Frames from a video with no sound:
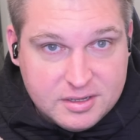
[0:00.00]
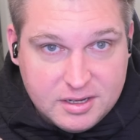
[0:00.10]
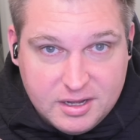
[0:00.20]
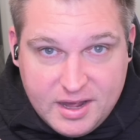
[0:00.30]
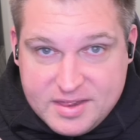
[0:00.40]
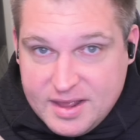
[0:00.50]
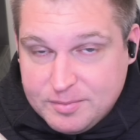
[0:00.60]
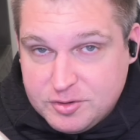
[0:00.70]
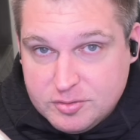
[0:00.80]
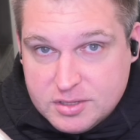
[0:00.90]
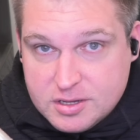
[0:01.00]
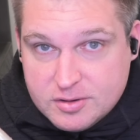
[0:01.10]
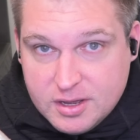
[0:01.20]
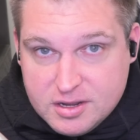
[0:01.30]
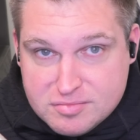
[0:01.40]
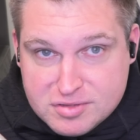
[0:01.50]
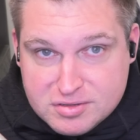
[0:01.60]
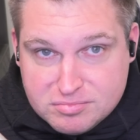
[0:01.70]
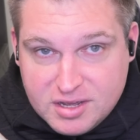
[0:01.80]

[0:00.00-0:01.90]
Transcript: Uh, I stamped Julio on him, and